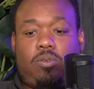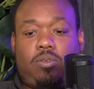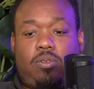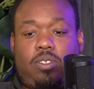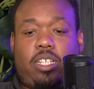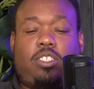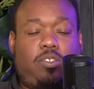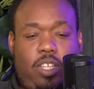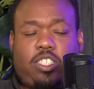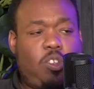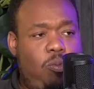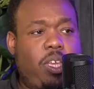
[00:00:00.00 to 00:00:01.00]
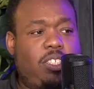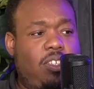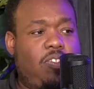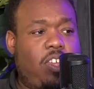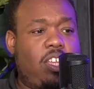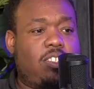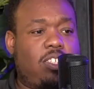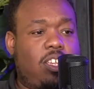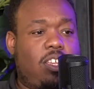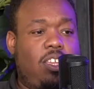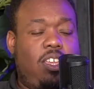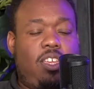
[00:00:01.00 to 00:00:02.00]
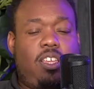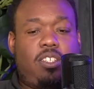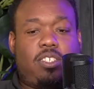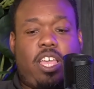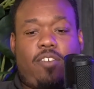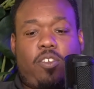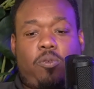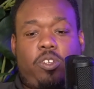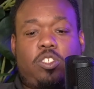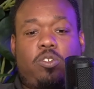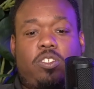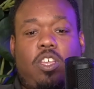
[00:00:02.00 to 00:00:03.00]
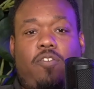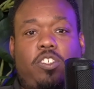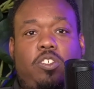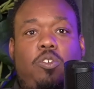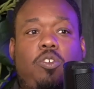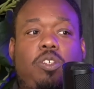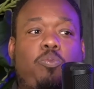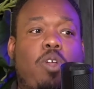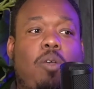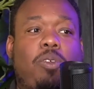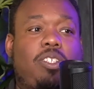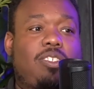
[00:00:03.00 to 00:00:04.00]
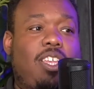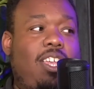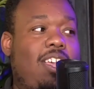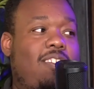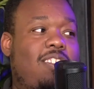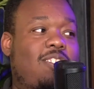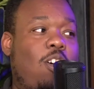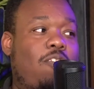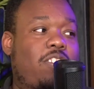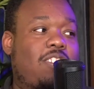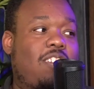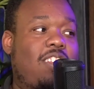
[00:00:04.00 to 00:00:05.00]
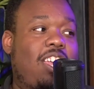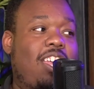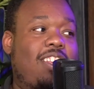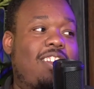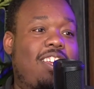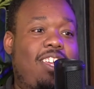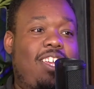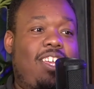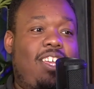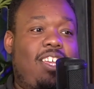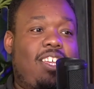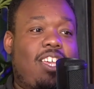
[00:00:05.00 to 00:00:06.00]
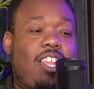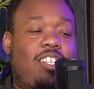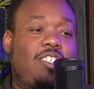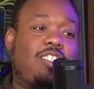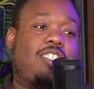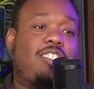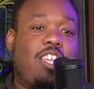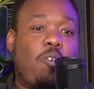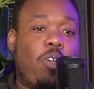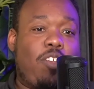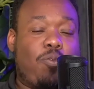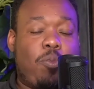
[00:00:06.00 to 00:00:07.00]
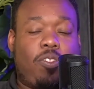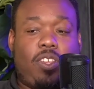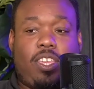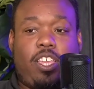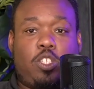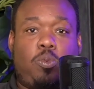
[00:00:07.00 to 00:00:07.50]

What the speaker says: that's an amazing thing to have a resource officer who could probably just hang out in his office all day and kind of just stay away from all the kids.